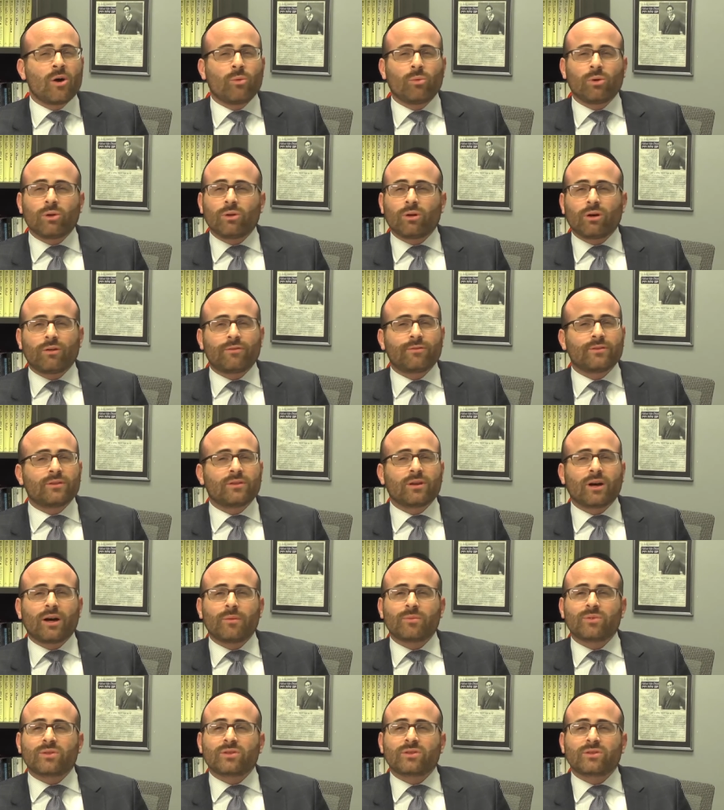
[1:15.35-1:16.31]
we'll
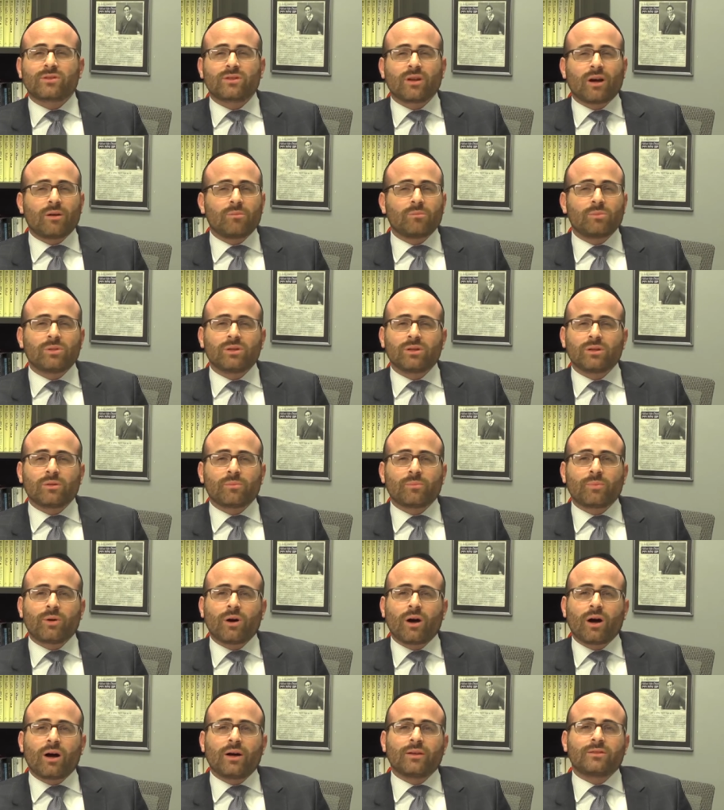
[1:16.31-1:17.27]
oftentimes stumble
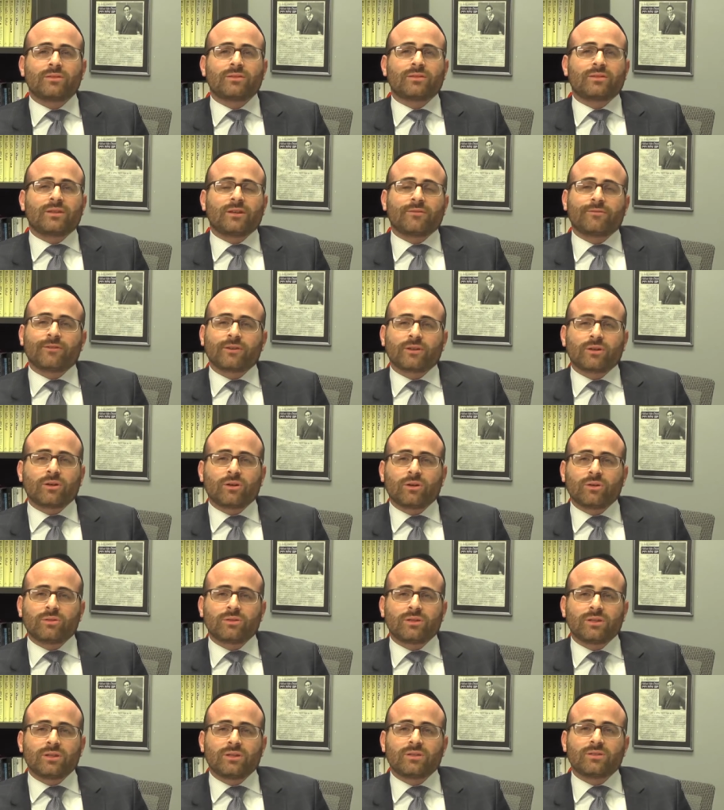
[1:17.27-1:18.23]
upon
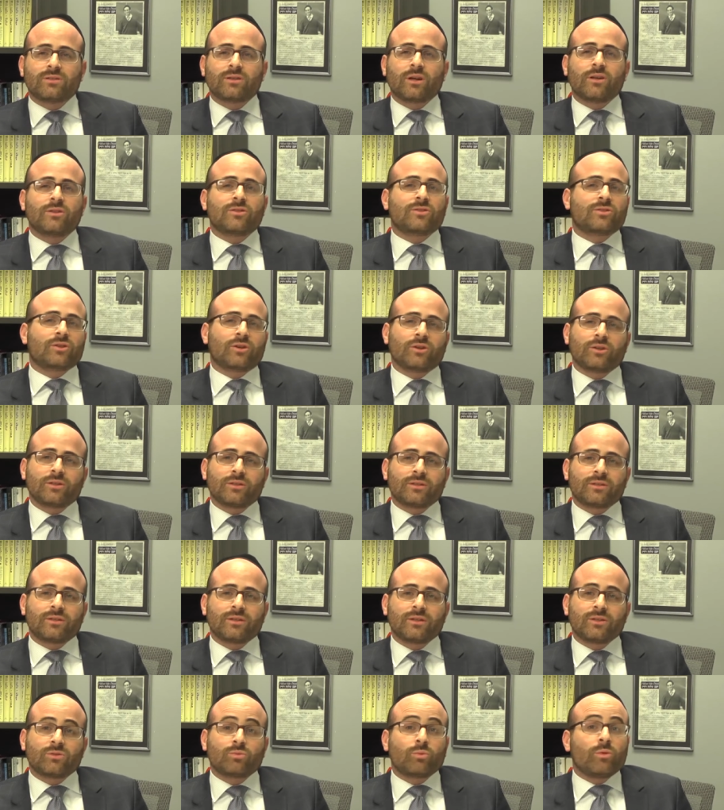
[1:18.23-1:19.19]
difficulties,
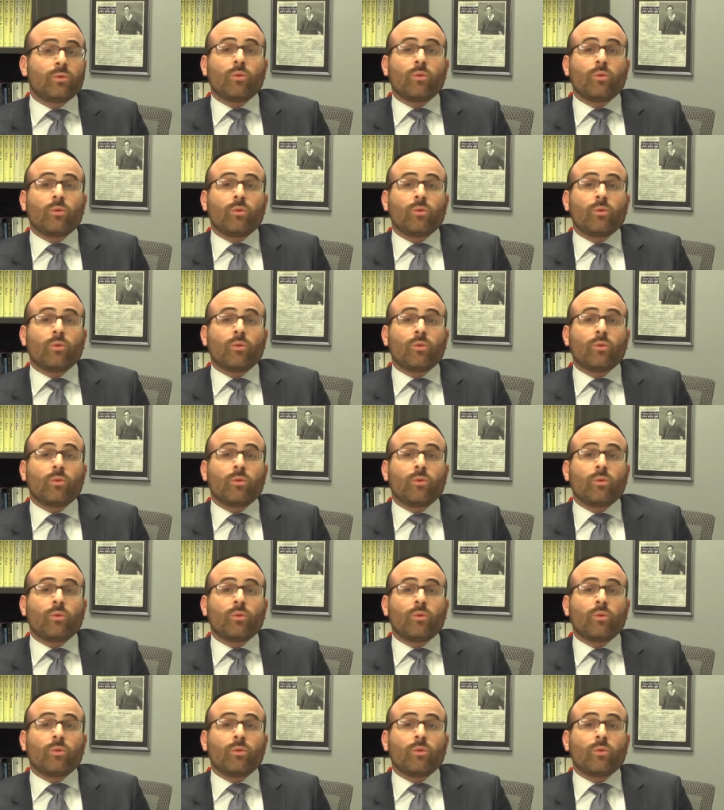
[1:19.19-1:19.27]
uncertainties.